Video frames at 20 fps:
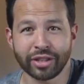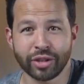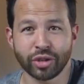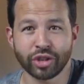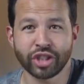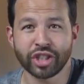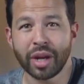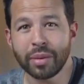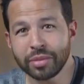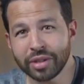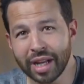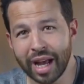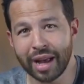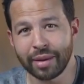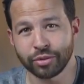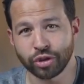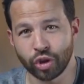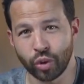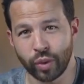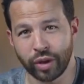So
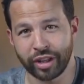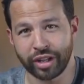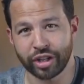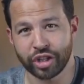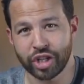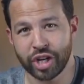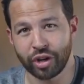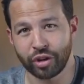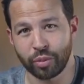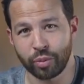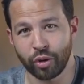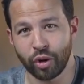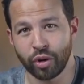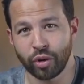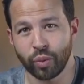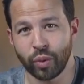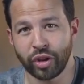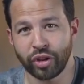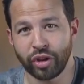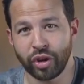sometimes they're willing to share the
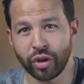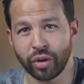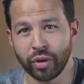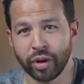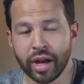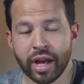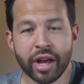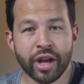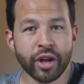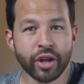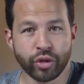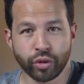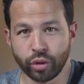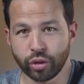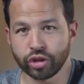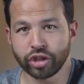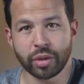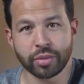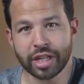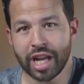burden with you through
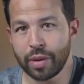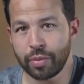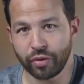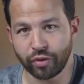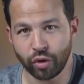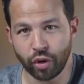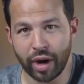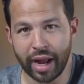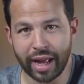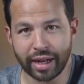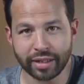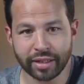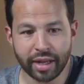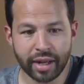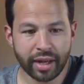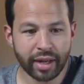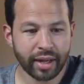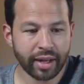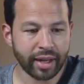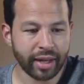some type of grant.
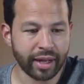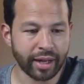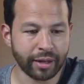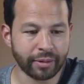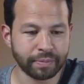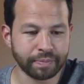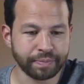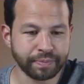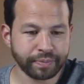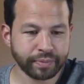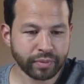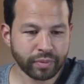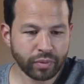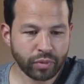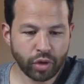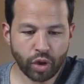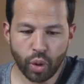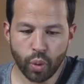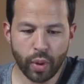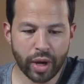
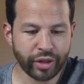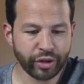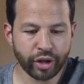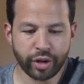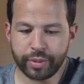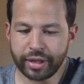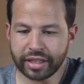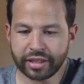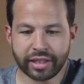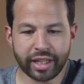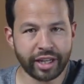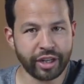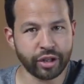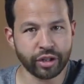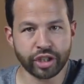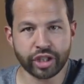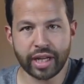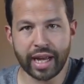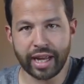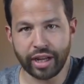Whether it be city or
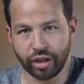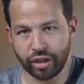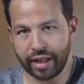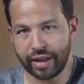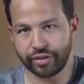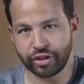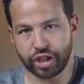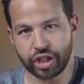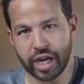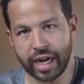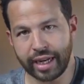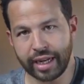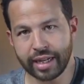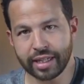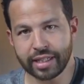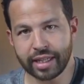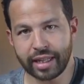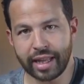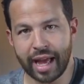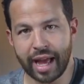state, you'll have to check
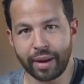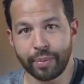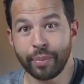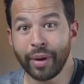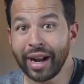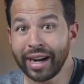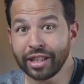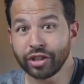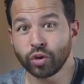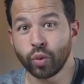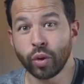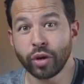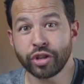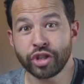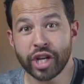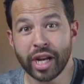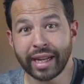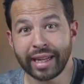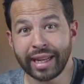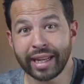into that. But it's worth
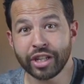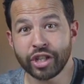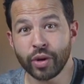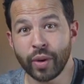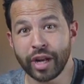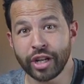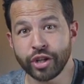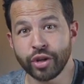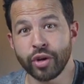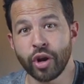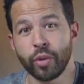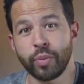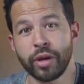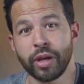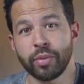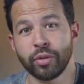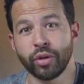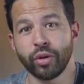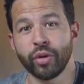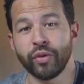checking into. I do know
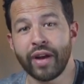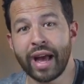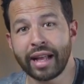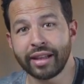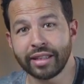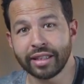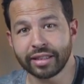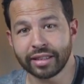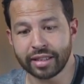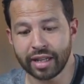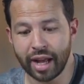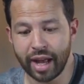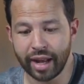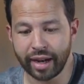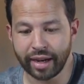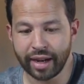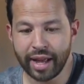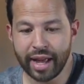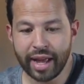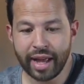people who've had this
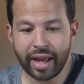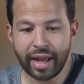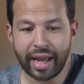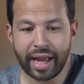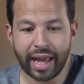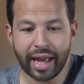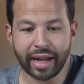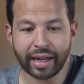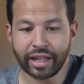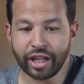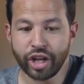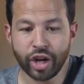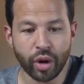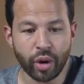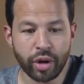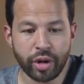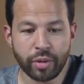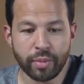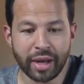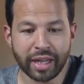done, and
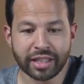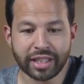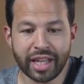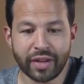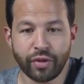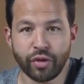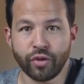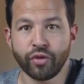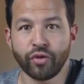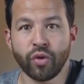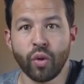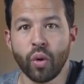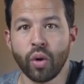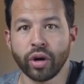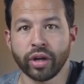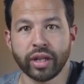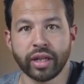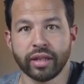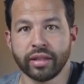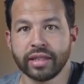it might save you
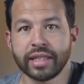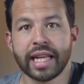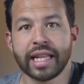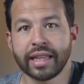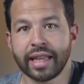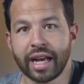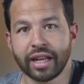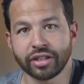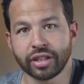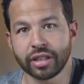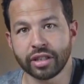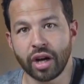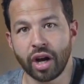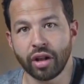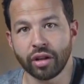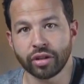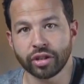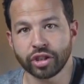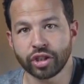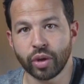$4,000 to
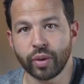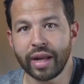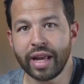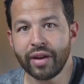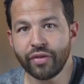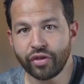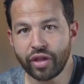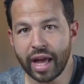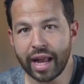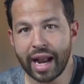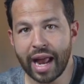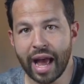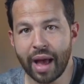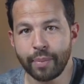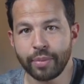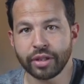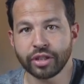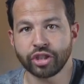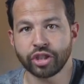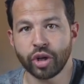$10,000. So if that
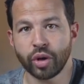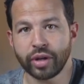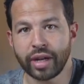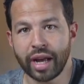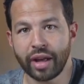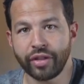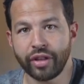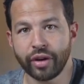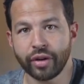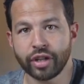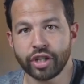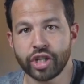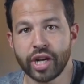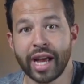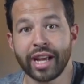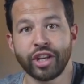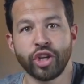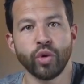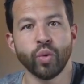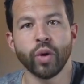happens, go down there and
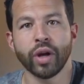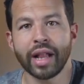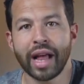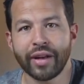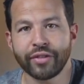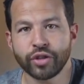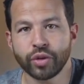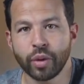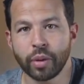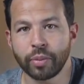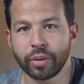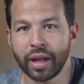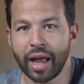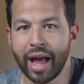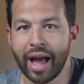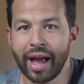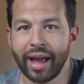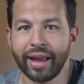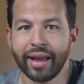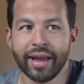check. You will have to
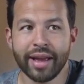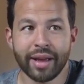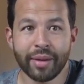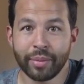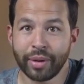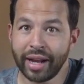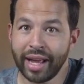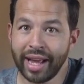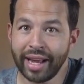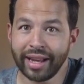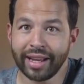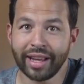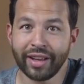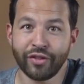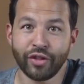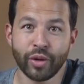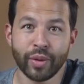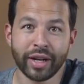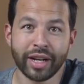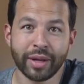apply, but hey, if
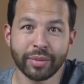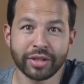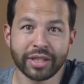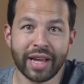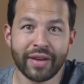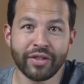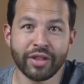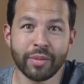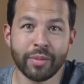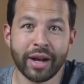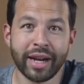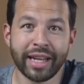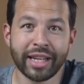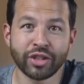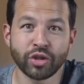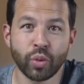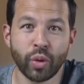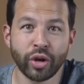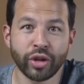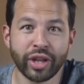you end up saving the money,
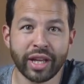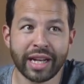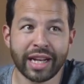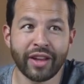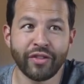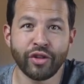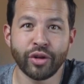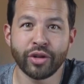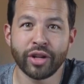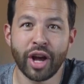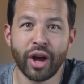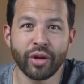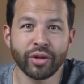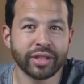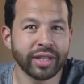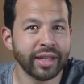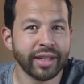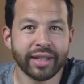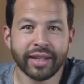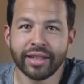it's worth it. And if you
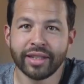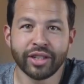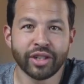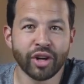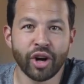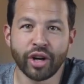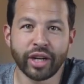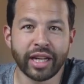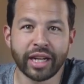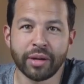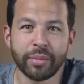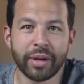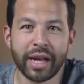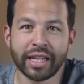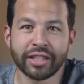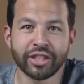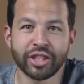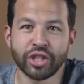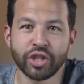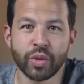don't, you're already in a
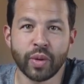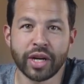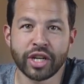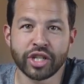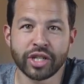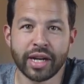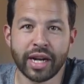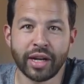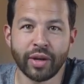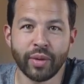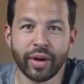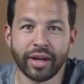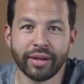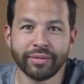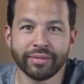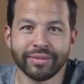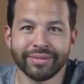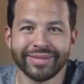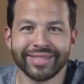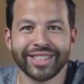bad situation anyway.
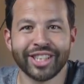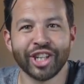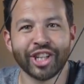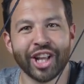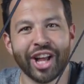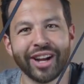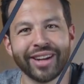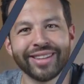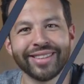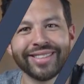Good luck.